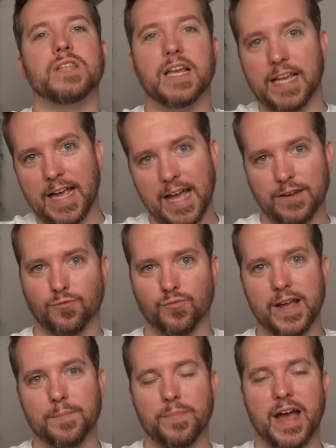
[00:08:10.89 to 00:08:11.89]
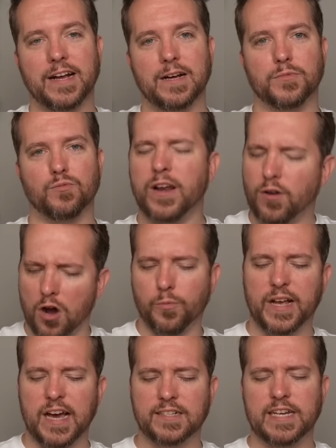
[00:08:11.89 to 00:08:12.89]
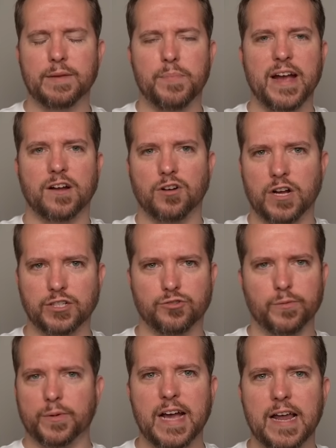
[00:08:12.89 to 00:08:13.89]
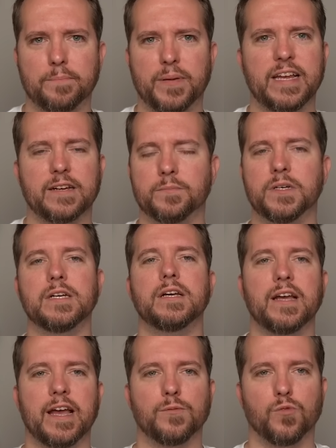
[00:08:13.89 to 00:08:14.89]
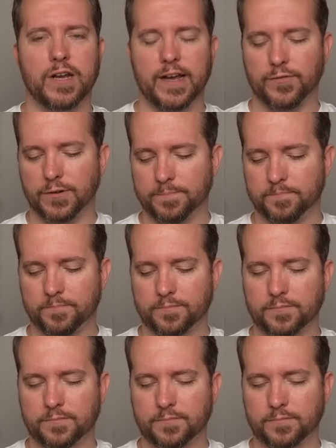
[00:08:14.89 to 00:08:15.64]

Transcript: Then he had to ramp back up the rhetoric. Oh, we got to take back our country. We got to beat them and whatever.